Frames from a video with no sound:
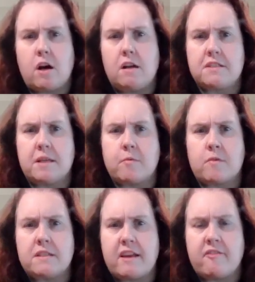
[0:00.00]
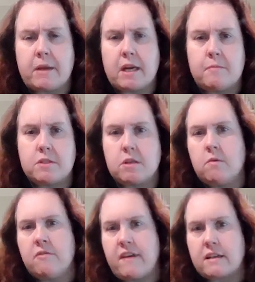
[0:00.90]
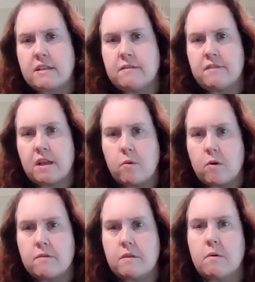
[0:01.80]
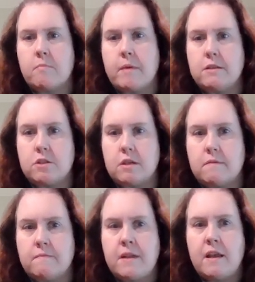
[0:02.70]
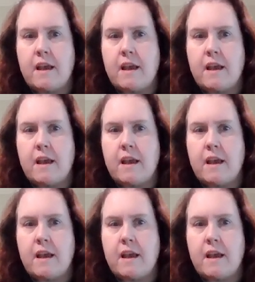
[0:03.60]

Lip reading: call summaries have become so effective they warrant their own mention